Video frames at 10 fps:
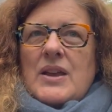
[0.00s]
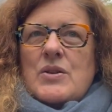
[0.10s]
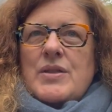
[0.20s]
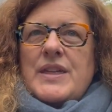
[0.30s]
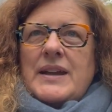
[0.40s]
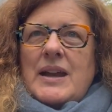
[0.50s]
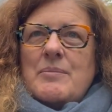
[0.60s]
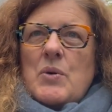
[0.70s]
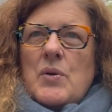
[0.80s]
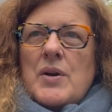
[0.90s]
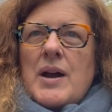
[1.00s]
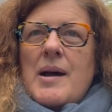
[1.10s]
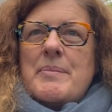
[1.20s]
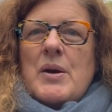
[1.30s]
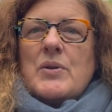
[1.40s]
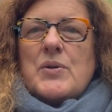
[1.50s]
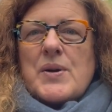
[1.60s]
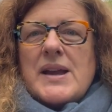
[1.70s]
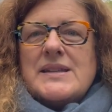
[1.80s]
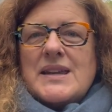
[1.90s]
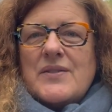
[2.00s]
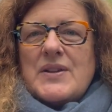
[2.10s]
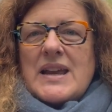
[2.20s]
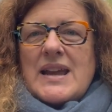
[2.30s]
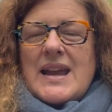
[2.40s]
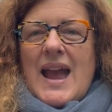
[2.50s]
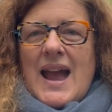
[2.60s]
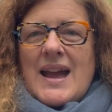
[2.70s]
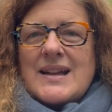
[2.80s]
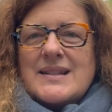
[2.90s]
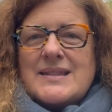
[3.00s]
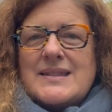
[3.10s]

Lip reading: you're thinking more about creativity as